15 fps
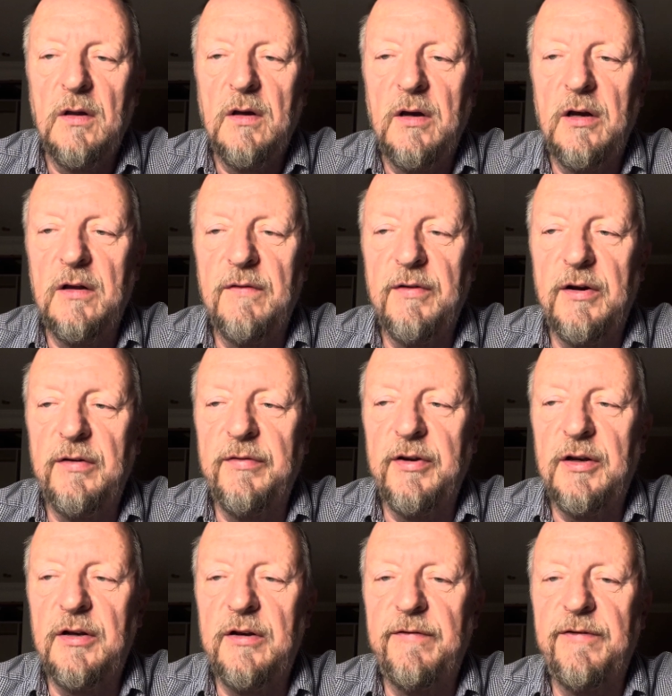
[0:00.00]
It's very,
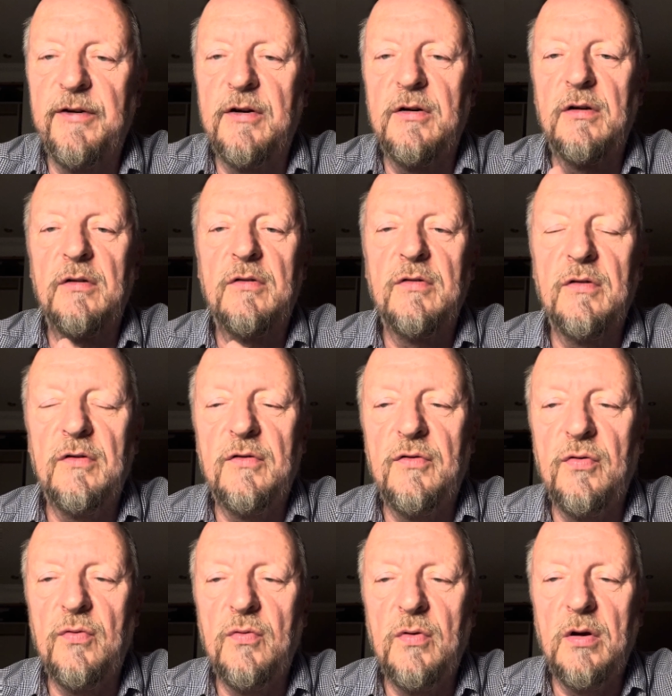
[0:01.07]
very difficult
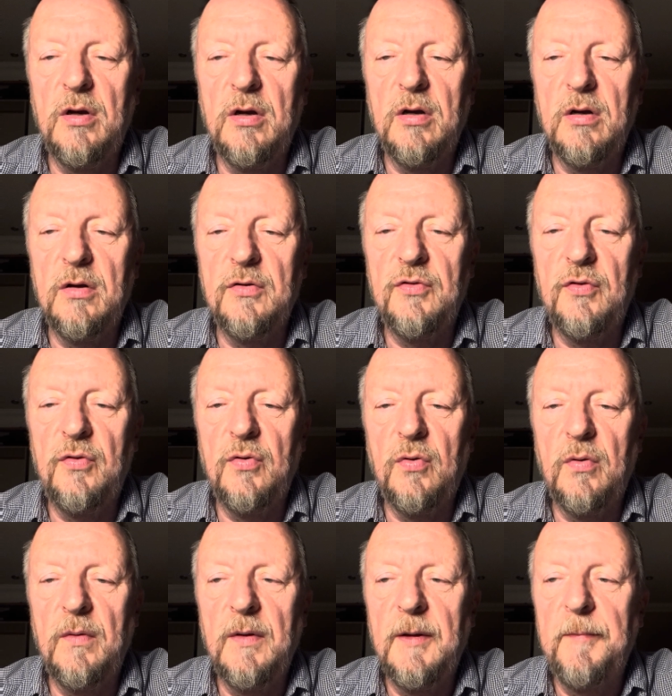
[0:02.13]
to
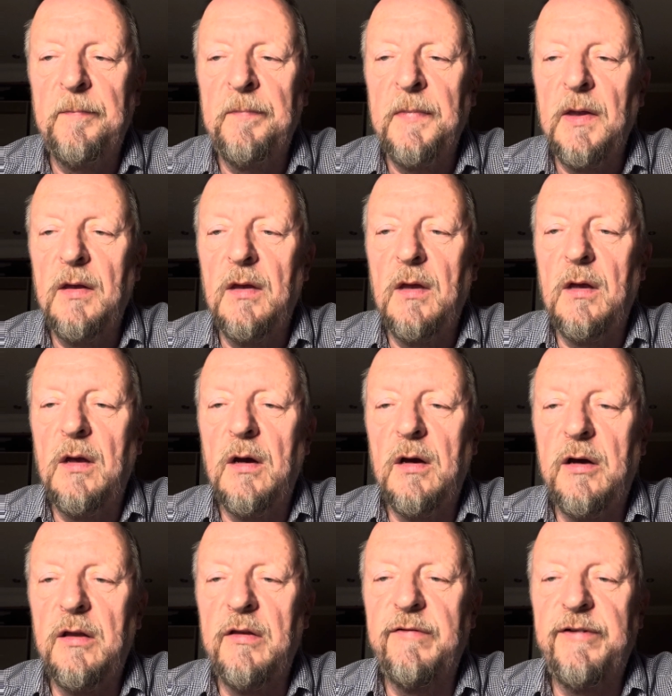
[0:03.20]
know.
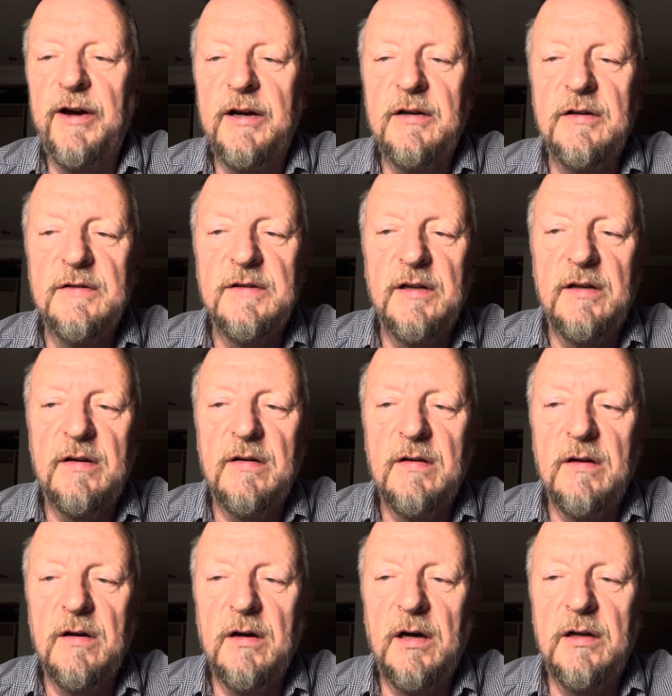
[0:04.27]
The fact is that
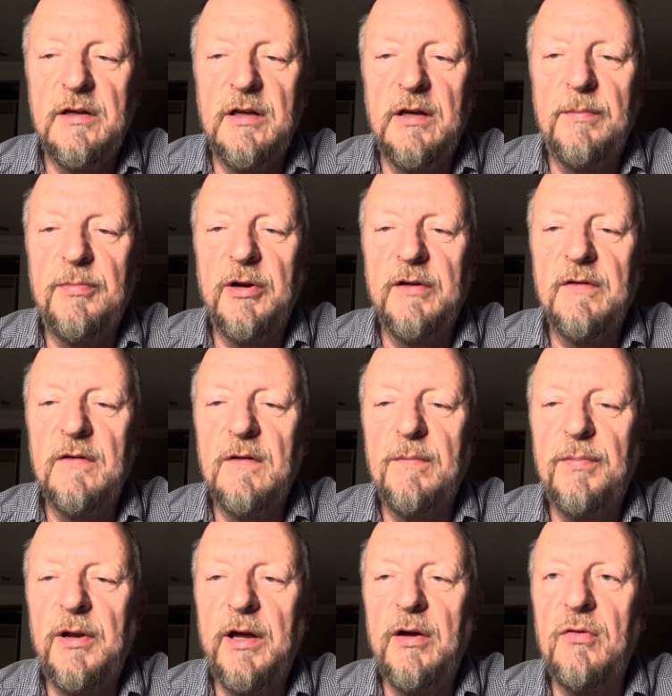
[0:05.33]
antidepressants
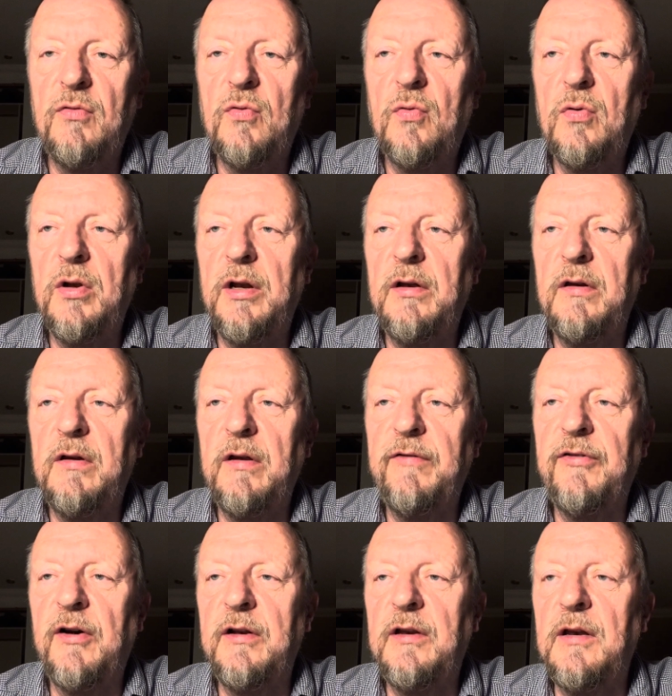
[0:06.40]
play a role, and
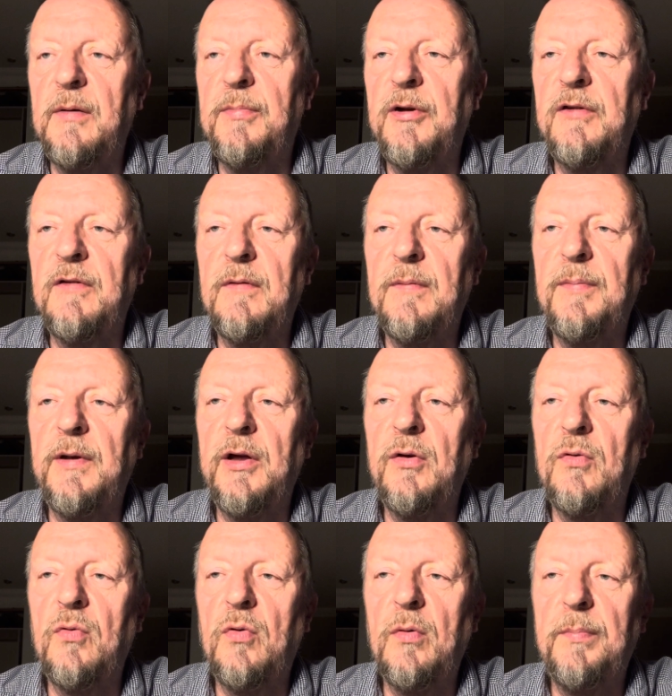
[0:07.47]
if antidepressants play a
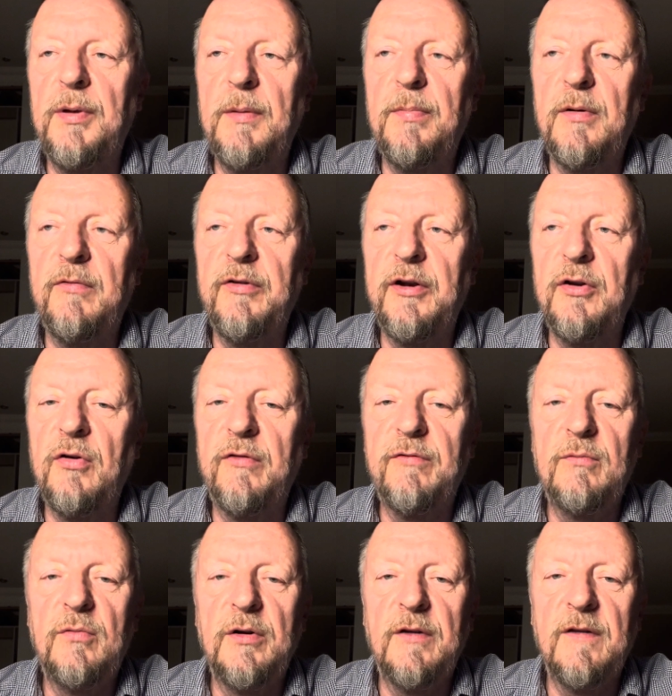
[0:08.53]
role, people very
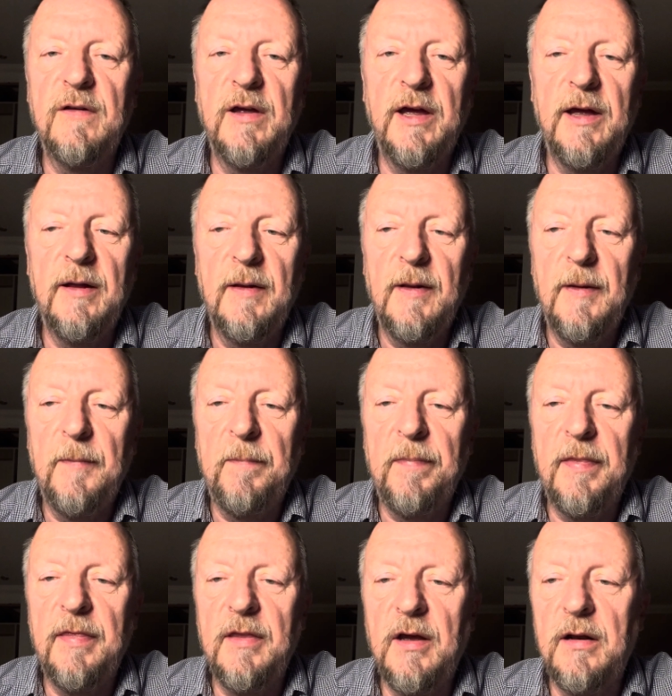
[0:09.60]
often would say
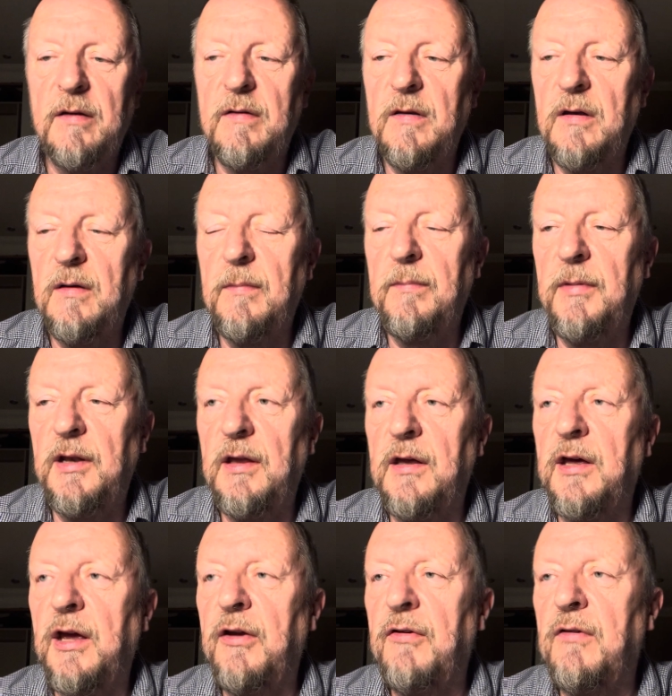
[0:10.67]
that
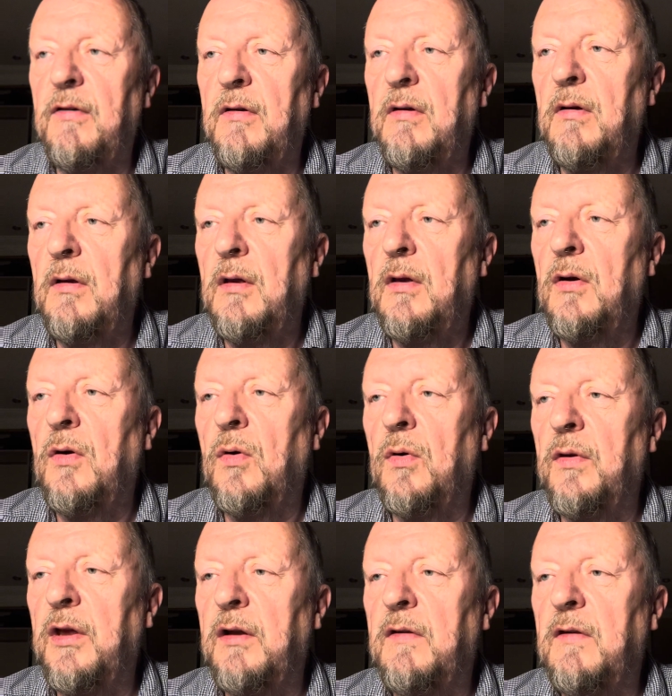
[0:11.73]
medication,
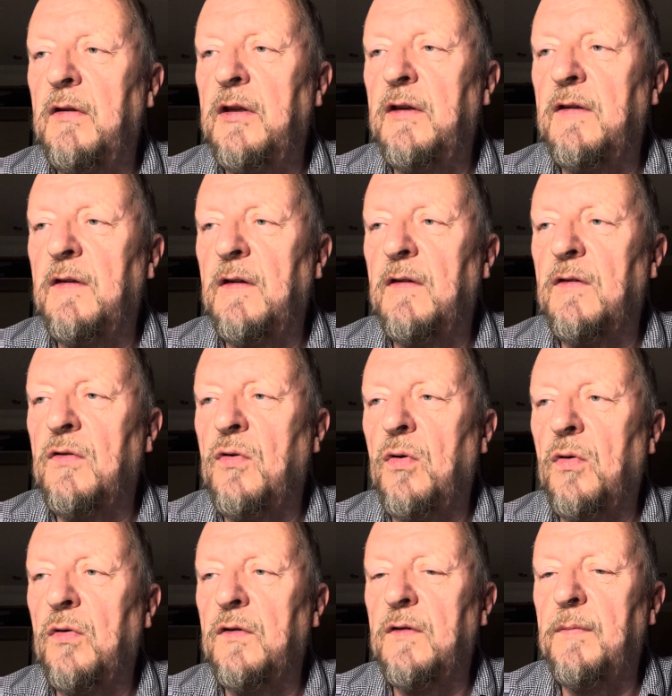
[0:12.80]
or that this is
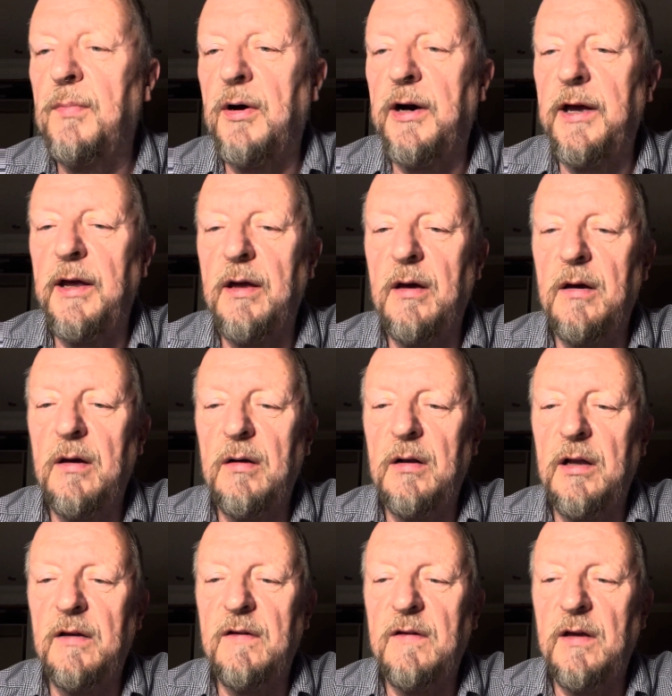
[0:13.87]
caused by,
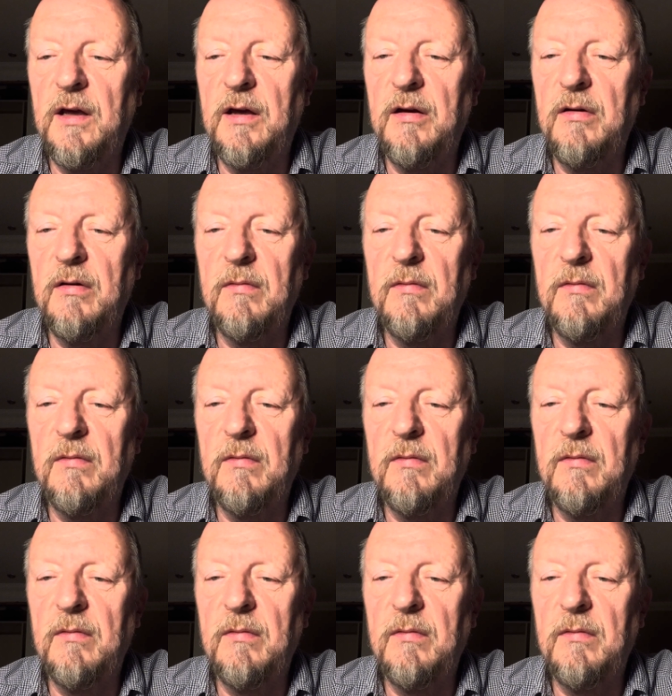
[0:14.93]
let's say,